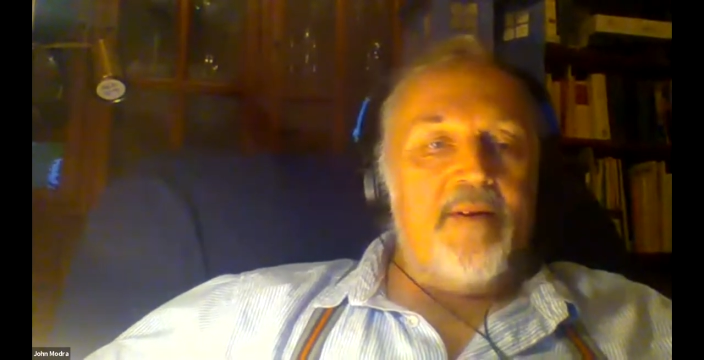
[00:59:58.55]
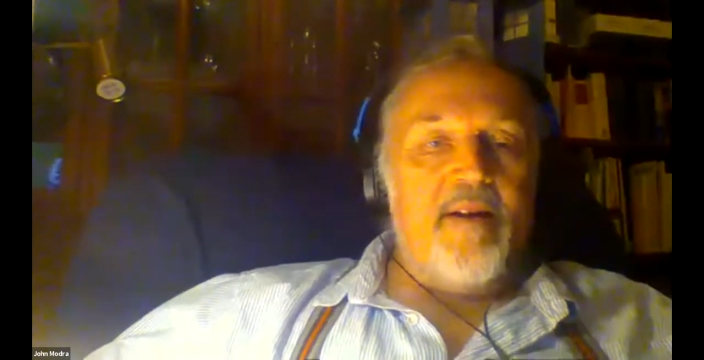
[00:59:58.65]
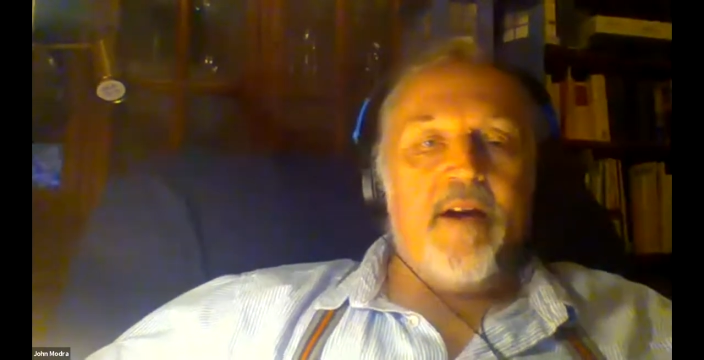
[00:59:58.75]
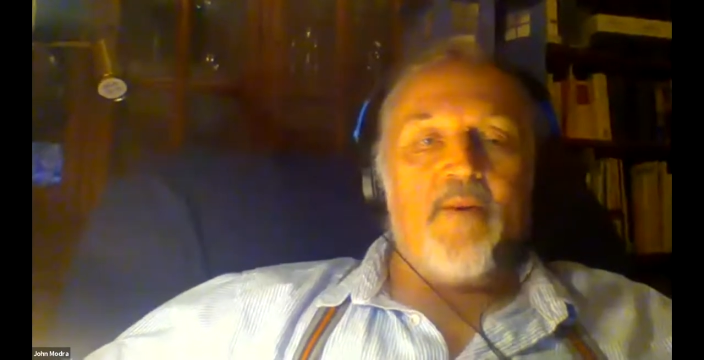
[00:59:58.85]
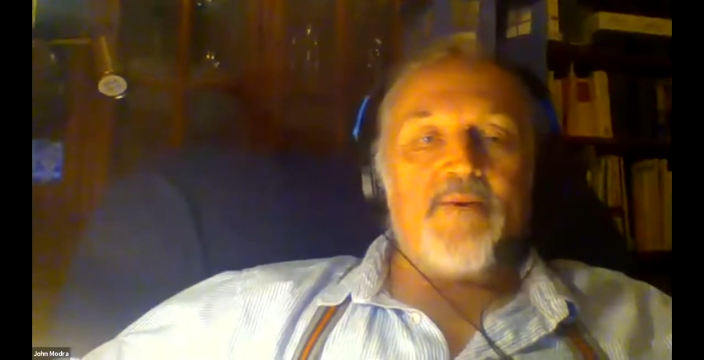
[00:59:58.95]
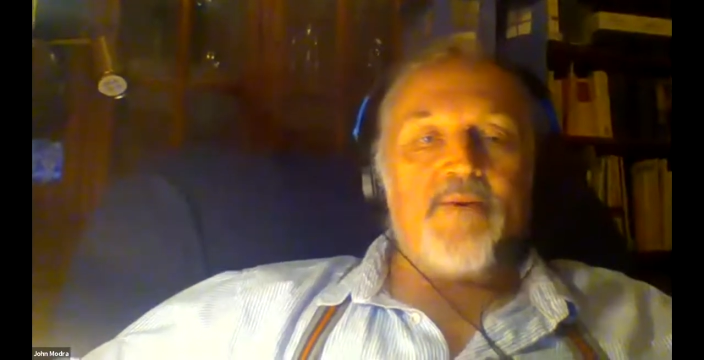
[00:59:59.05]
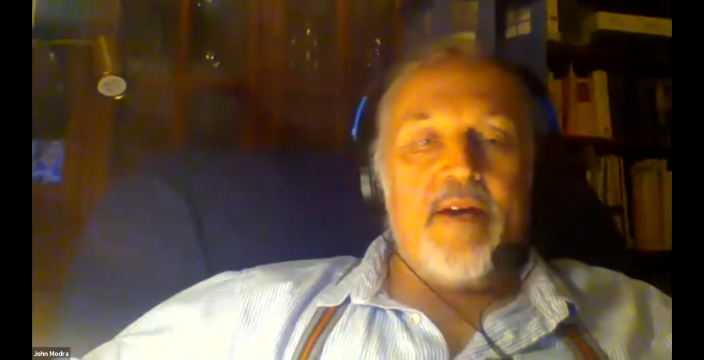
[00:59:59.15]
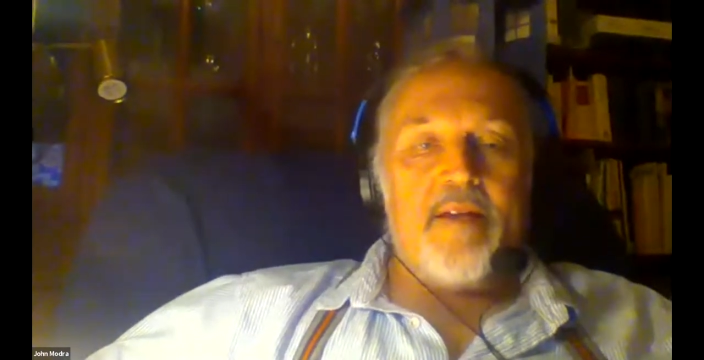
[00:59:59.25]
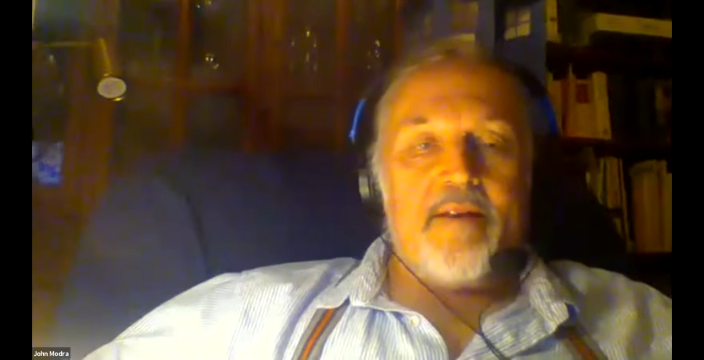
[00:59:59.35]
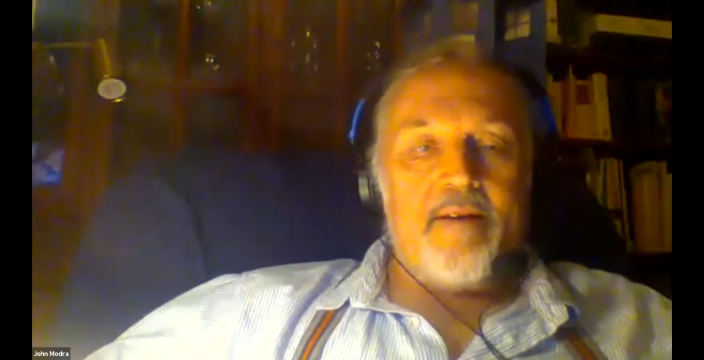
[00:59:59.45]
how it all
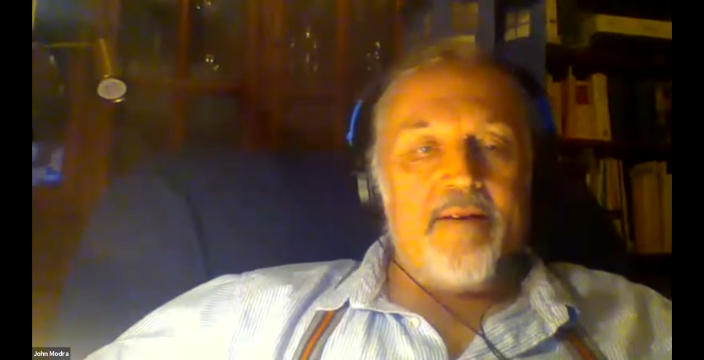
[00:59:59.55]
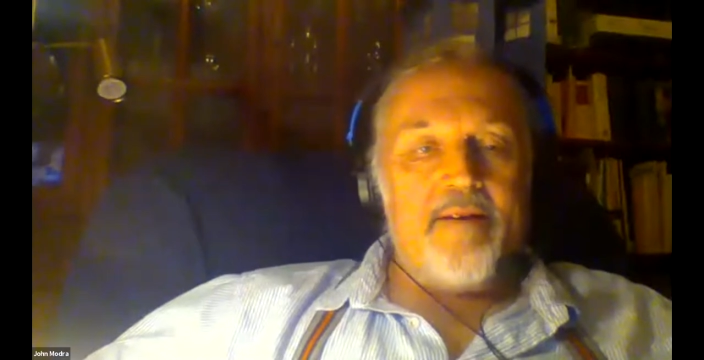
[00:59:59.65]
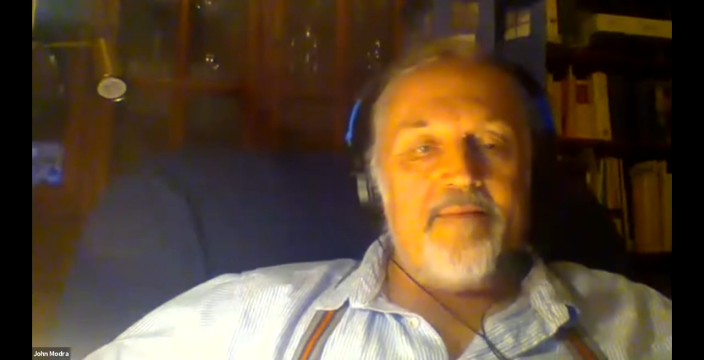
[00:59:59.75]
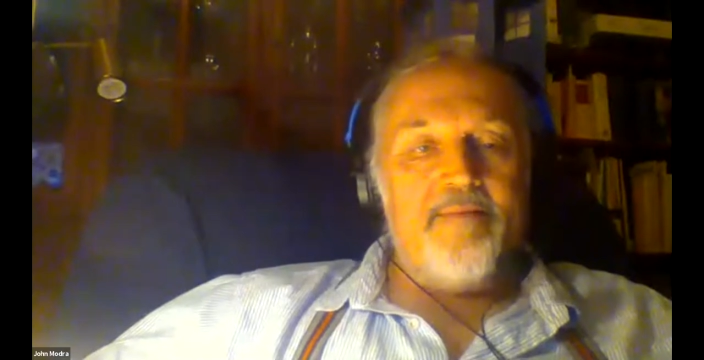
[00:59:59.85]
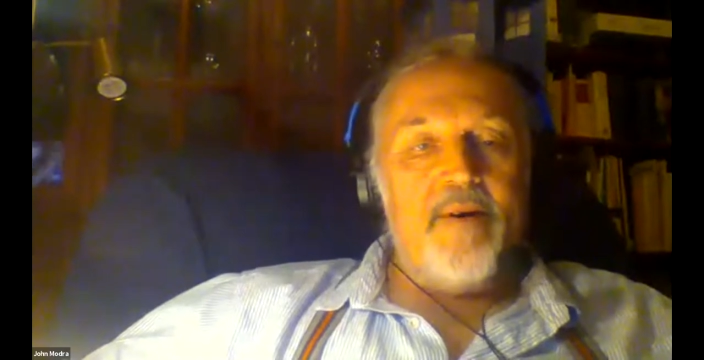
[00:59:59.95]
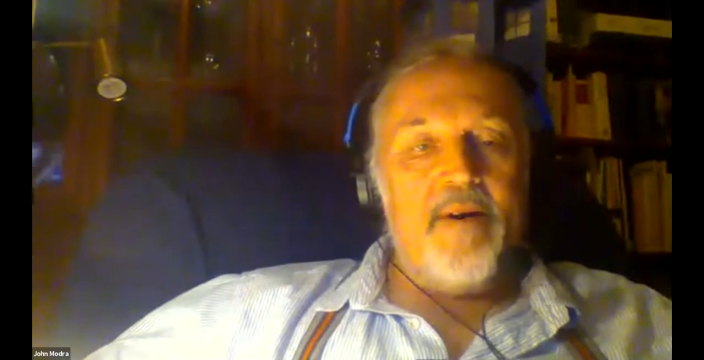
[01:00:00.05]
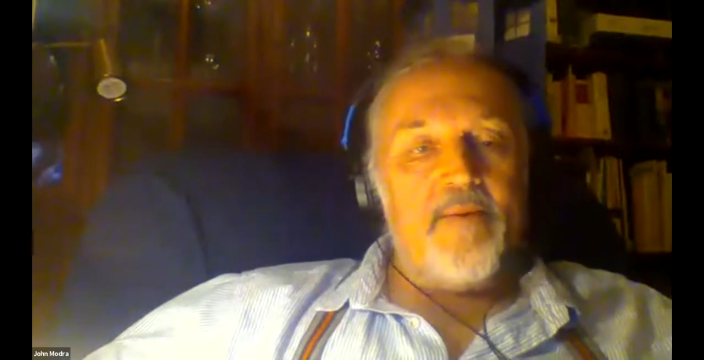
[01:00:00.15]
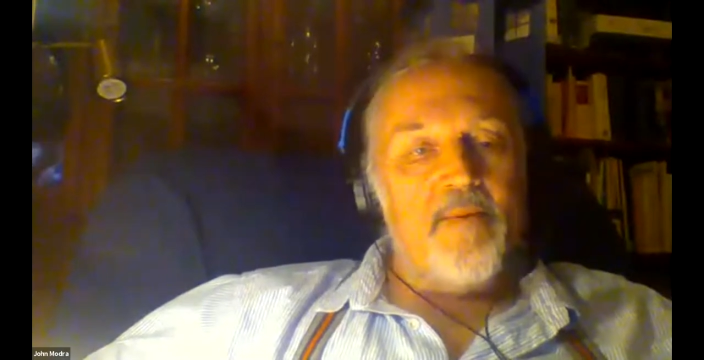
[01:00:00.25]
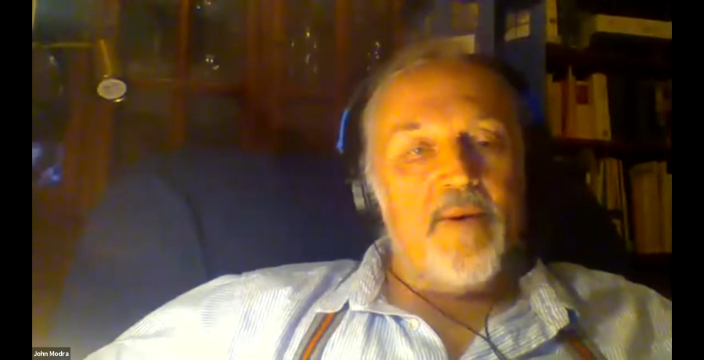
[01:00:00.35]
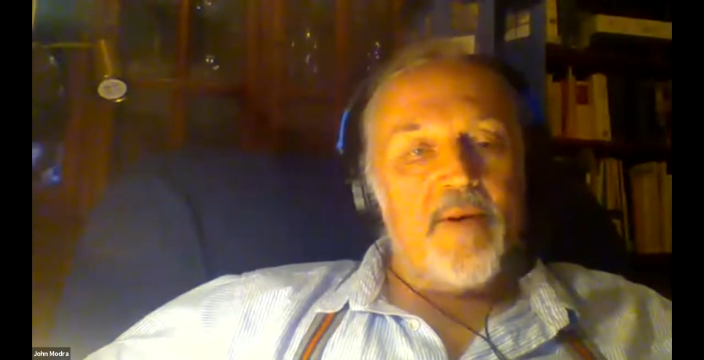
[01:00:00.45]
started and why it
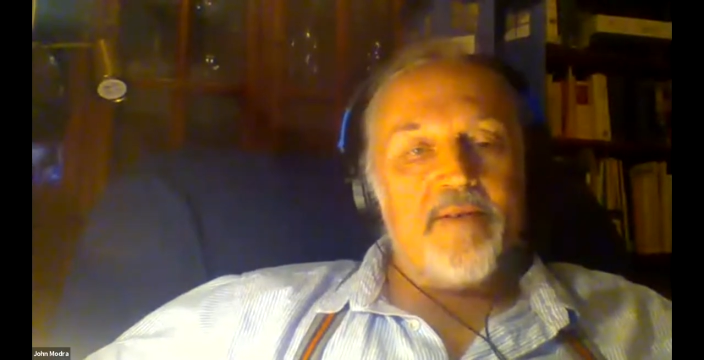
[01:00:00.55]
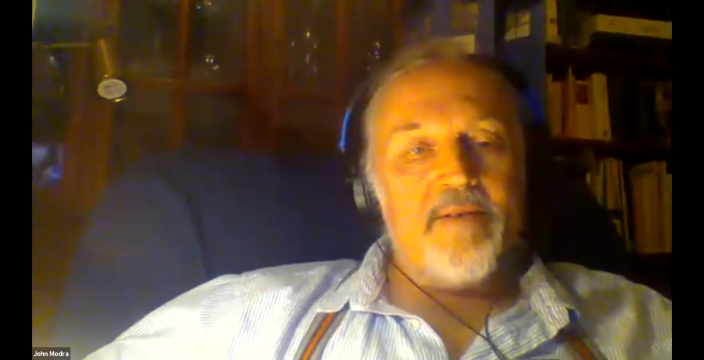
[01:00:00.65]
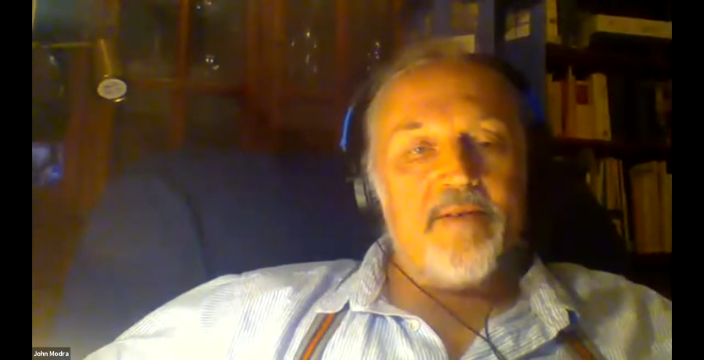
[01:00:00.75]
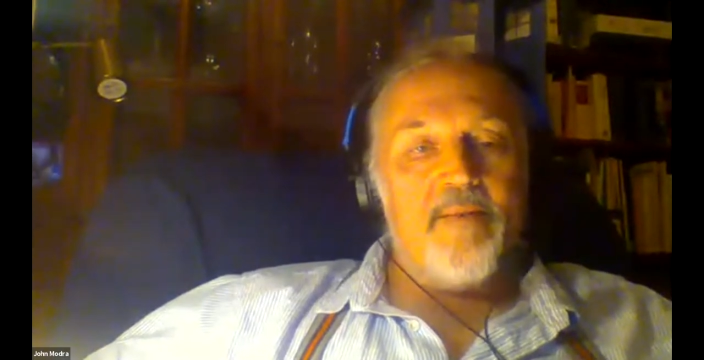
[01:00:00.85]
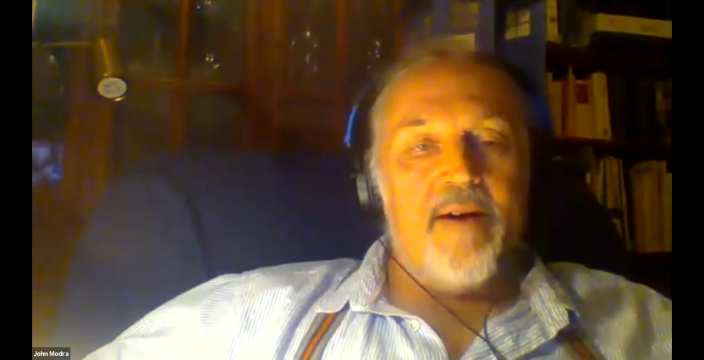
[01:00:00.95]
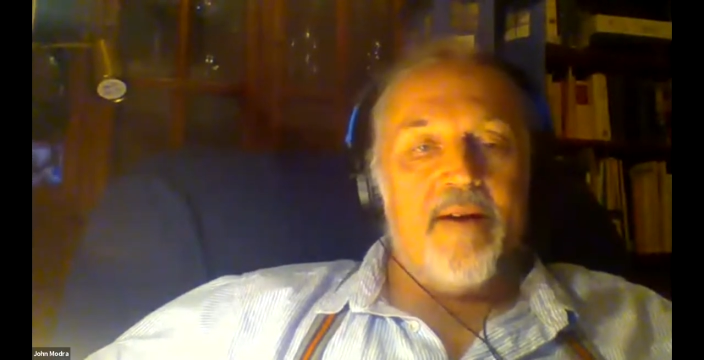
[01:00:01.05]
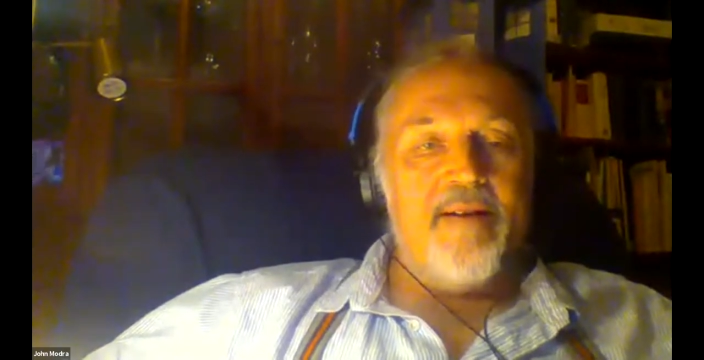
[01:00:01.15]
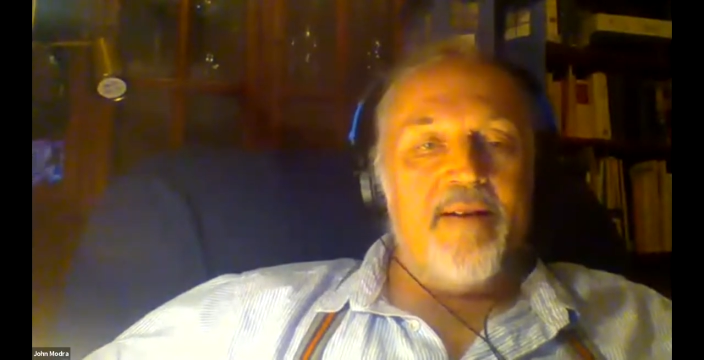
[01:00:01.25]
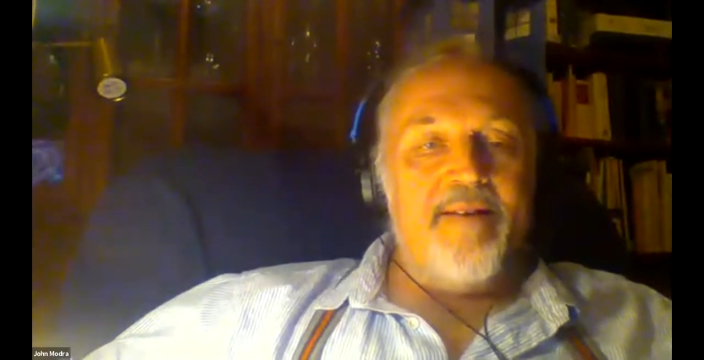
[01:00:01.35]
all works this way,